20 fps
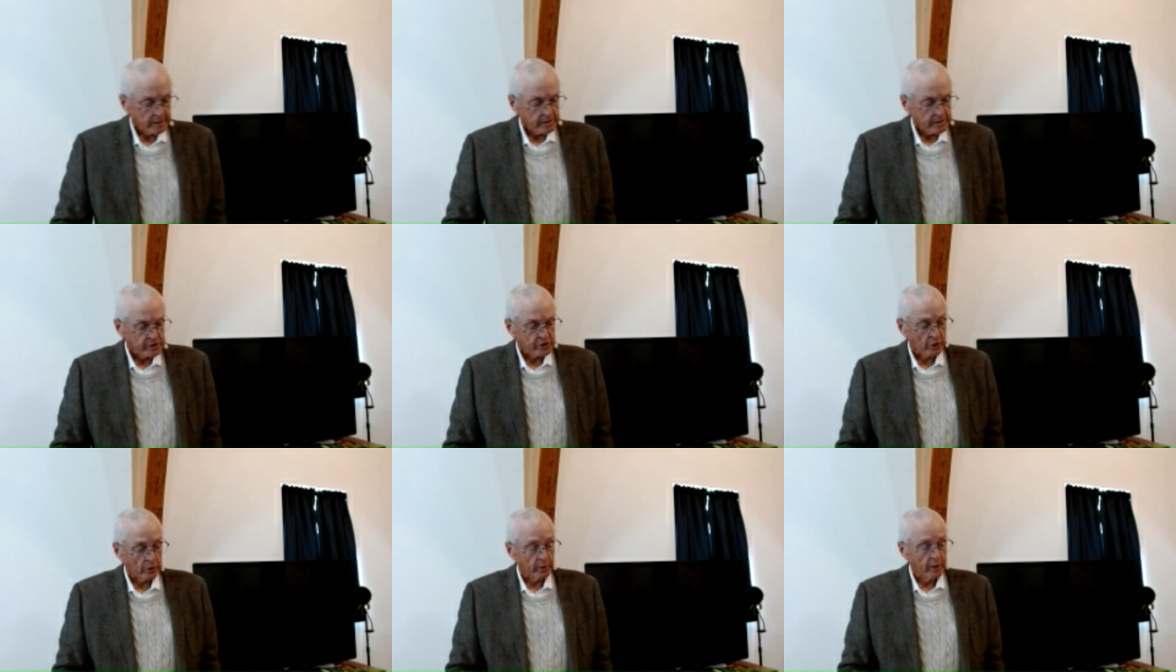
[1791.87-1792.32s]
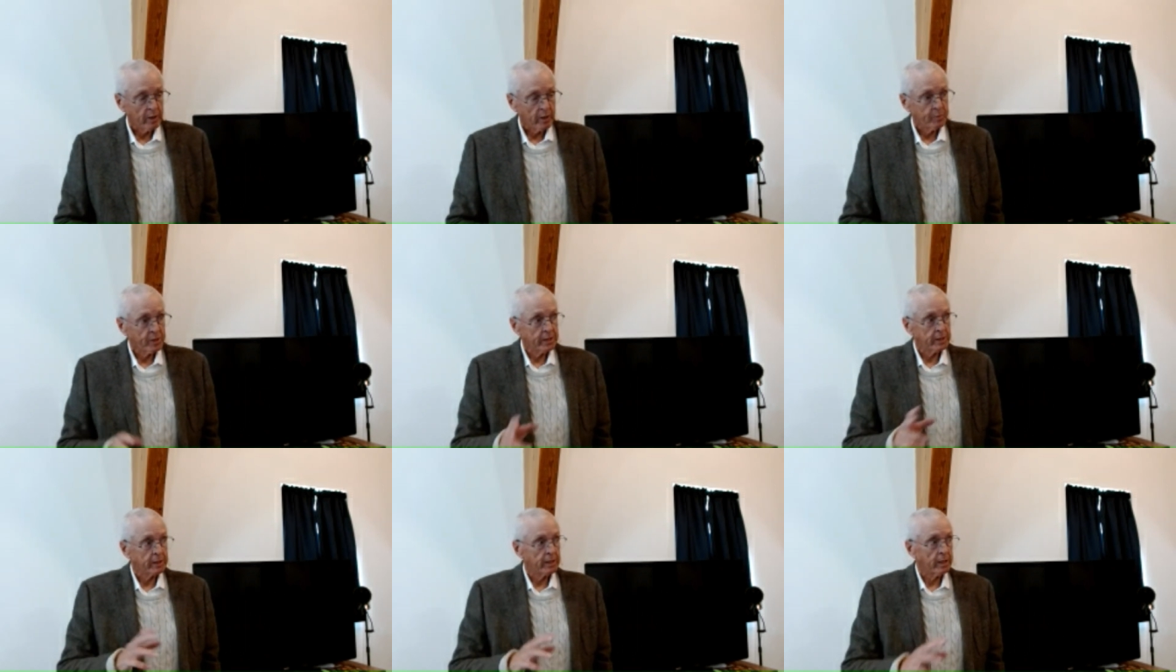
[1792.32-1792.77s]
So
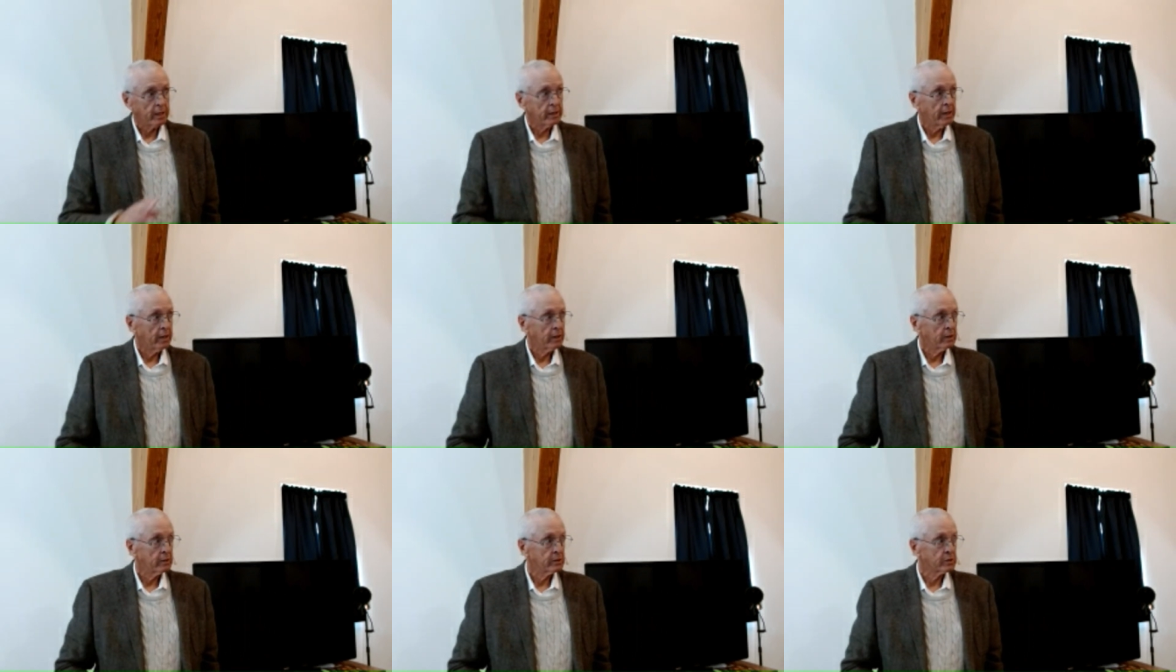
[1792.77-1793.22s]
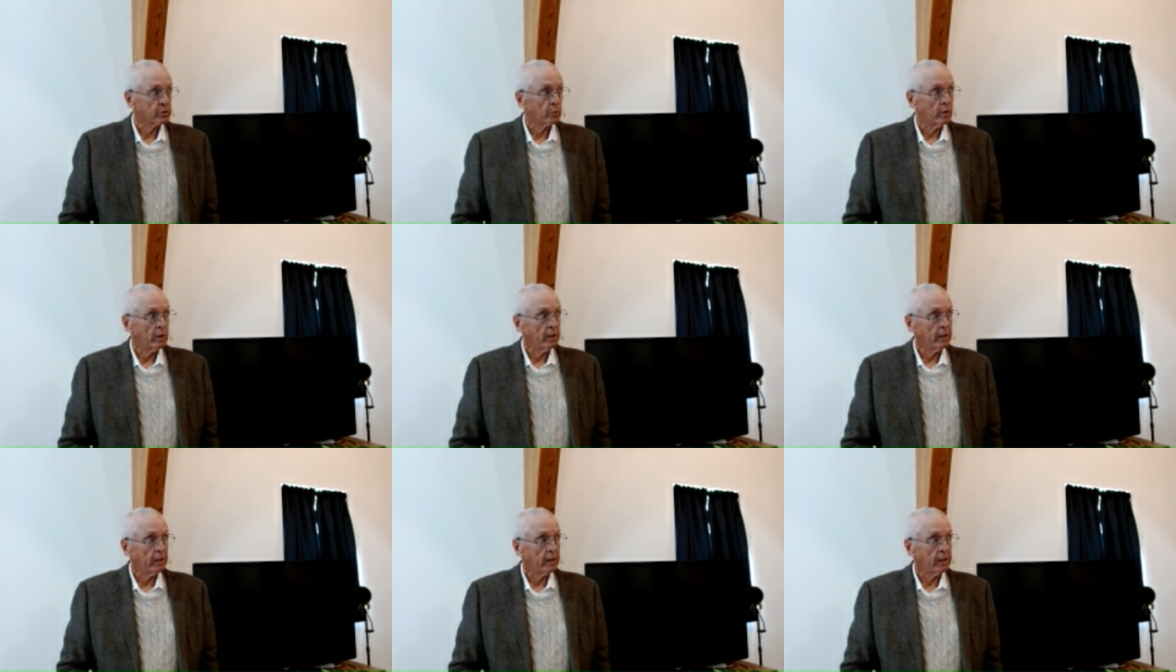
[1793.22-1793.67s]
anybody that got in Herod's
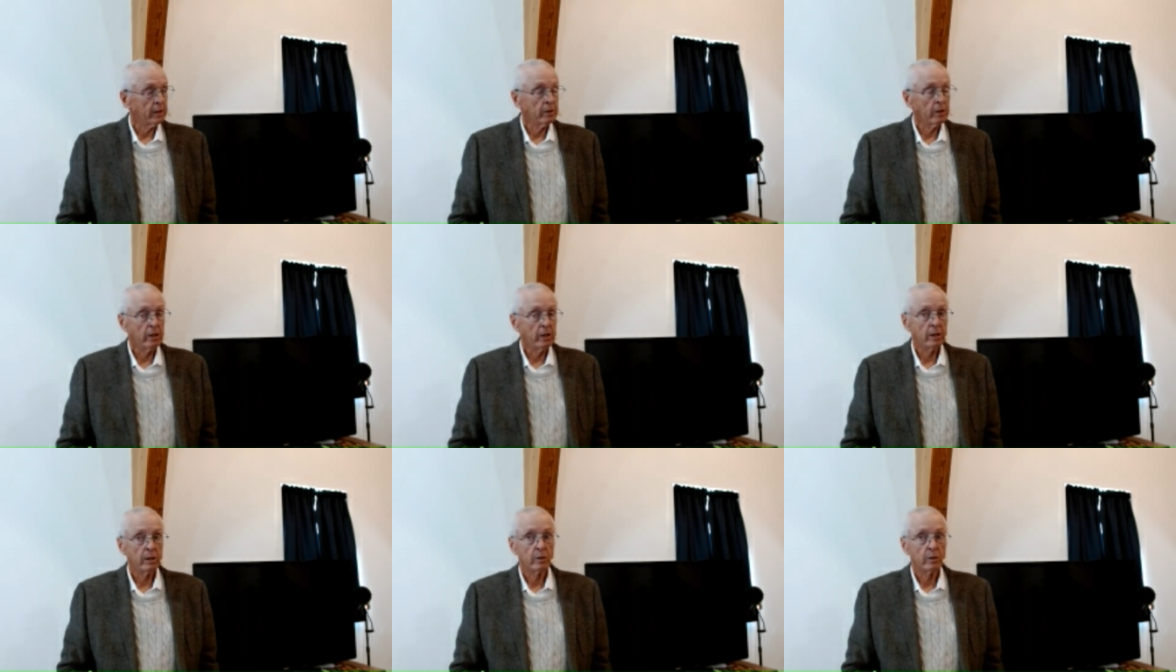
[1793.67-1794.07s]
way